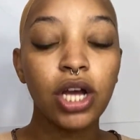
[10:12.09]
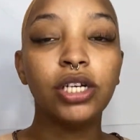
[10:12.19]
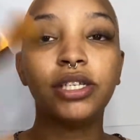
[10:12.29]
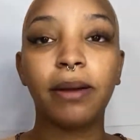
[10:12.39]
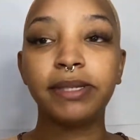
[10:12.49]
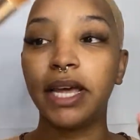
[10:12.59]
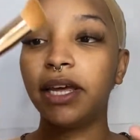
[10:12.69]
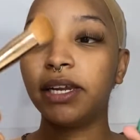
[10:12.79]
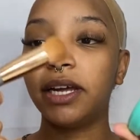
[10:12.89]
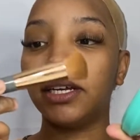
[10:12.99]
So I'm
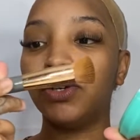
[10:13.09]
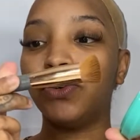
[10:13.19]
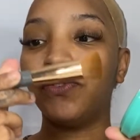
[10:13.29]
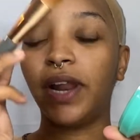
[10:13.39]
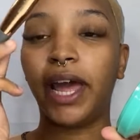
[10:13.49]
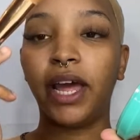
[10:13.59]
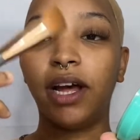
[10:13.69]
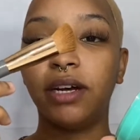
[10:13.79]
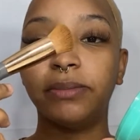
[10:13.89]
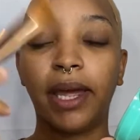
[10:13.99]
taking like a little flat
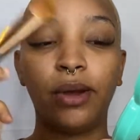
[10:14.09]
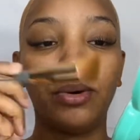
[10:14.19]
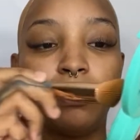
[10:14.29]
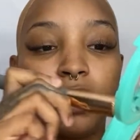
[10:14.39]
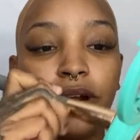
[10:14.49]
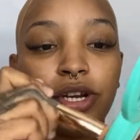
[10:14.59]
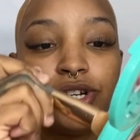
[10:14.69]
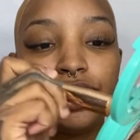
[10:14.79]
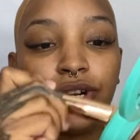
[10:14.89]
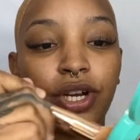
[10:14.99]
um, angle
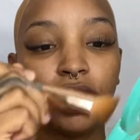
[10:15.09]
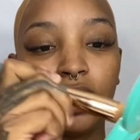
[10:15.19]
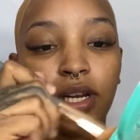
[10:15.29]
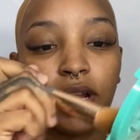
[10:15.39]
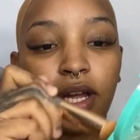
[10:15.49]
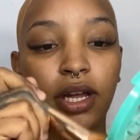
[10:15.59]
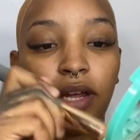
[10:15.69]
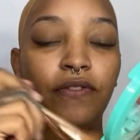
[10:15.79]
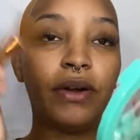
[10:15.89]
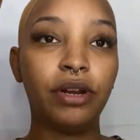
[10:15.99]
brush a
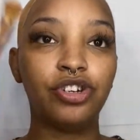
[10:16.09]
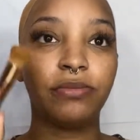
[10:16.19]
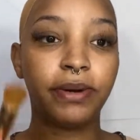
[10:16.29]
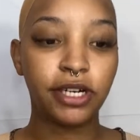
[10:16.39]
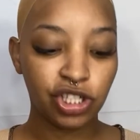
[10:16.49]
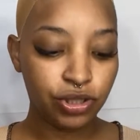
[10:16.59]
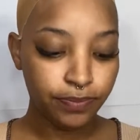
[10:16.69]
foundation brush